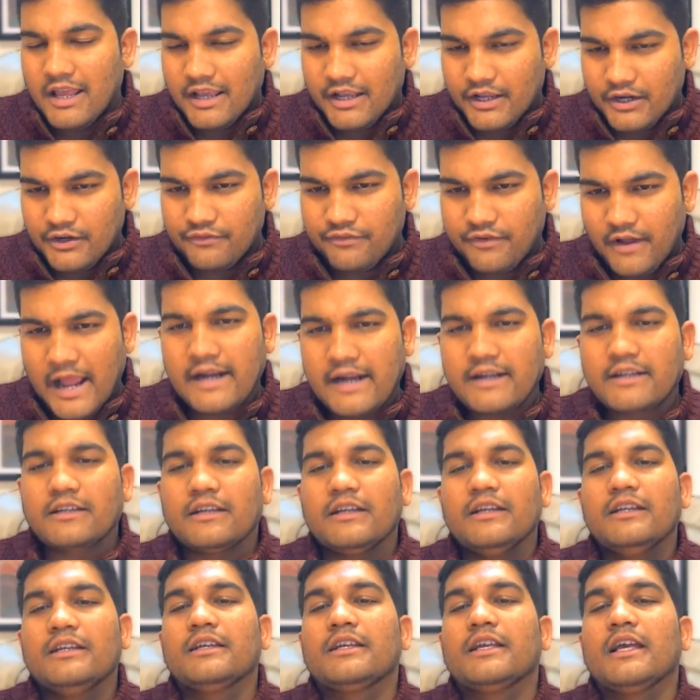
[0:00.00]
In fact,
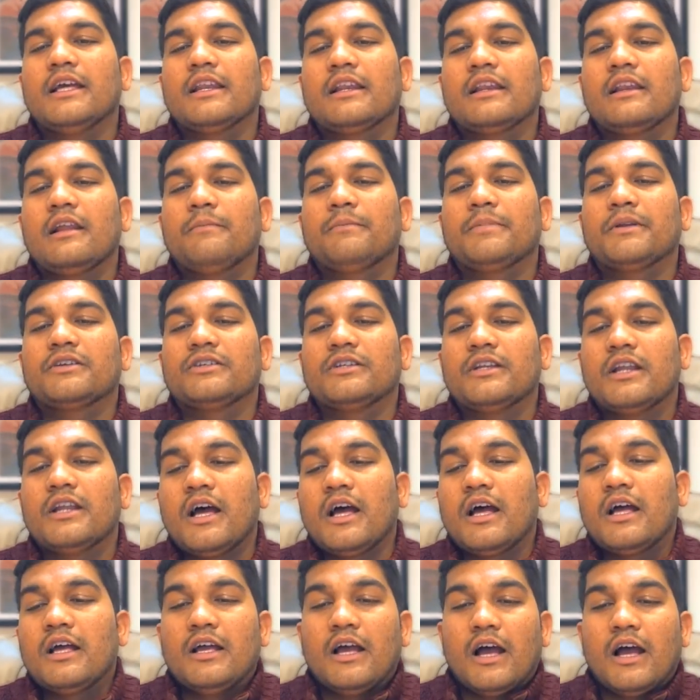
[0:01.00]
in Kerala
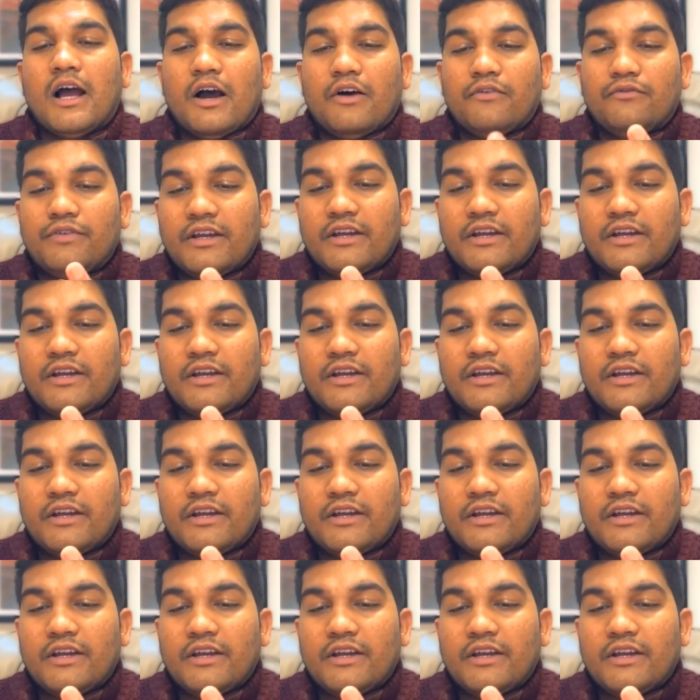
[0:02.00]
Prashna, a